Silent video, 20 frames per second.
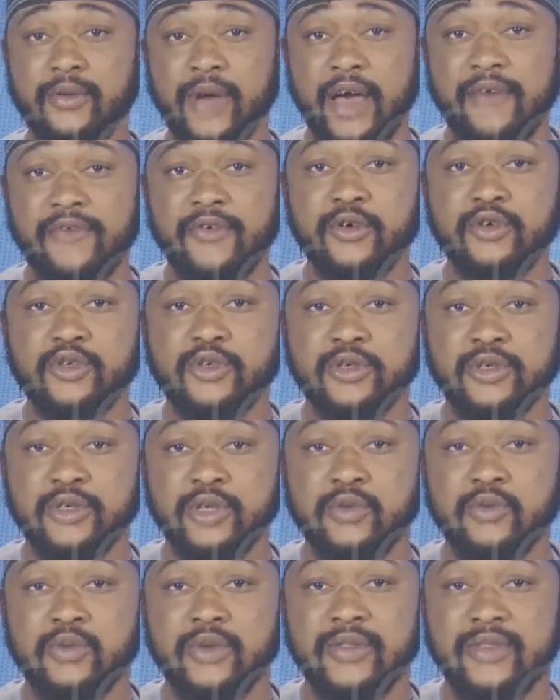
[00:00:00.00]
a rival
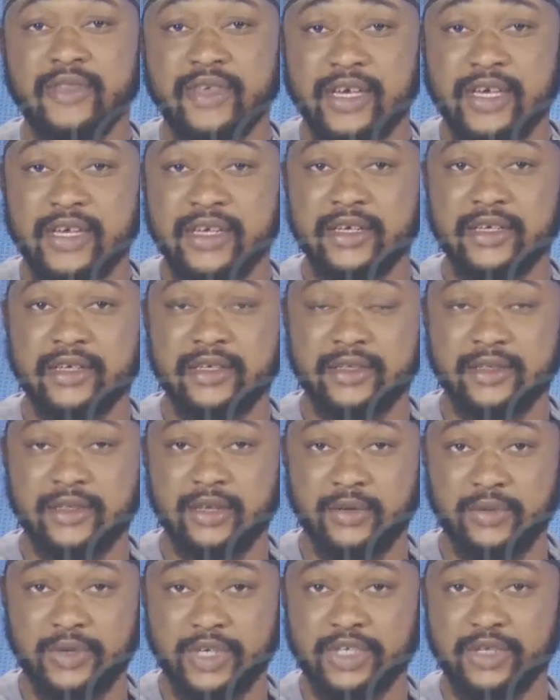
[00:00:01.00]
union within
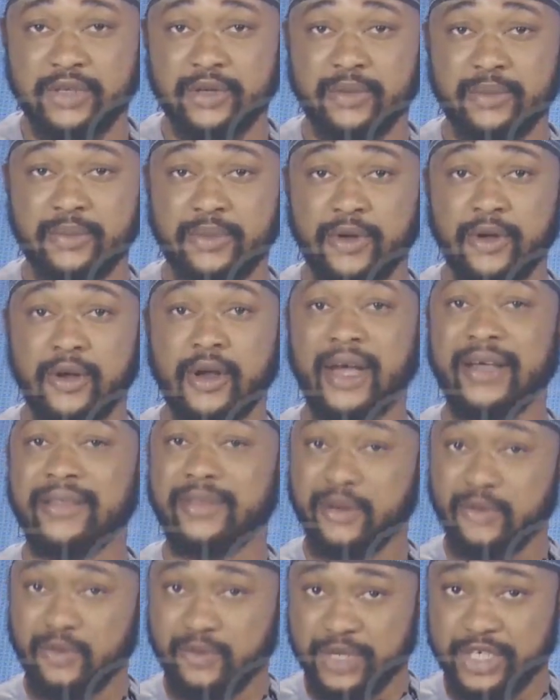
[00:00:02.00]
the regional bloc
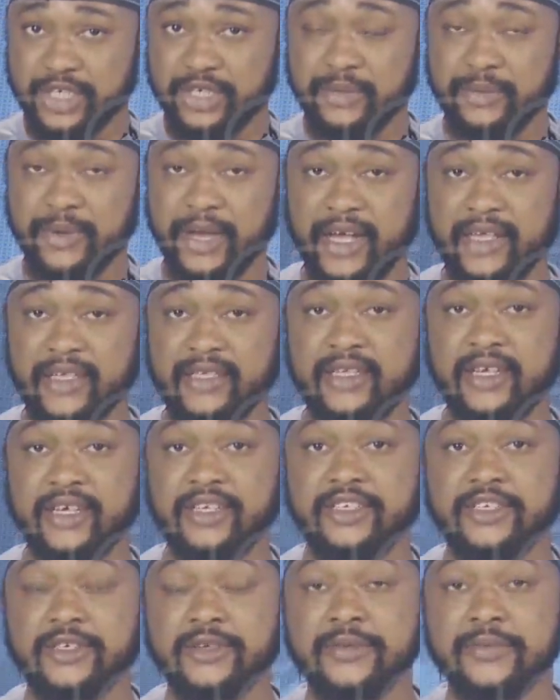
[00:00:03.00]
and the region by
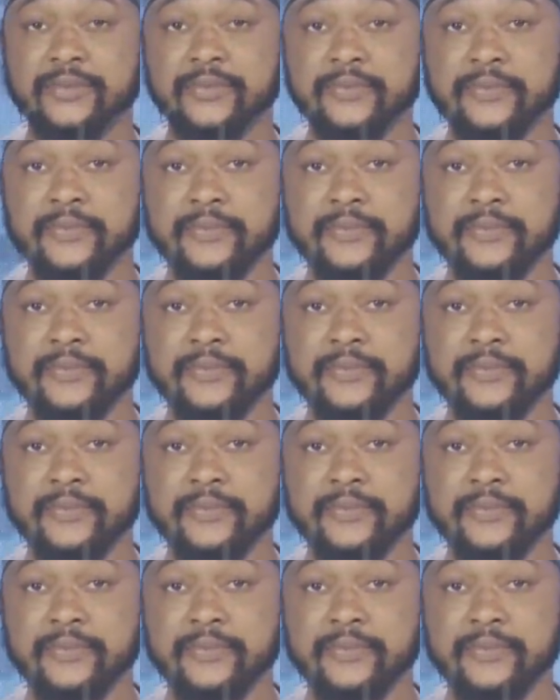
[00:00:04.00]
extension?